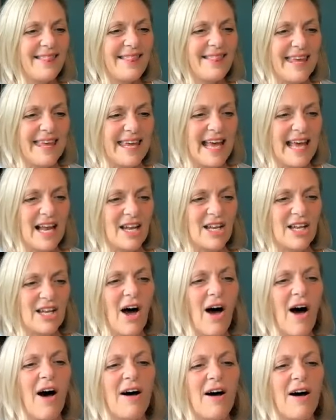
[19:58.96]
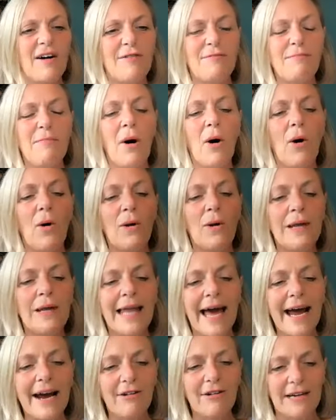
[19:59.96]
The law of
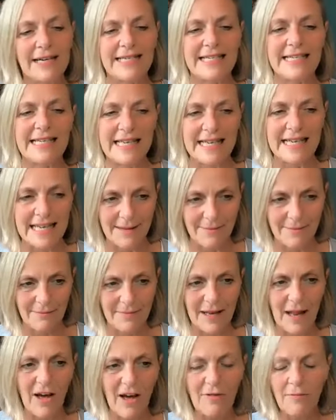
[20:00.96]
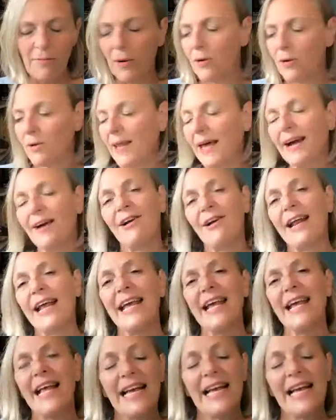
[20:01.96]
polarity. Law of polarity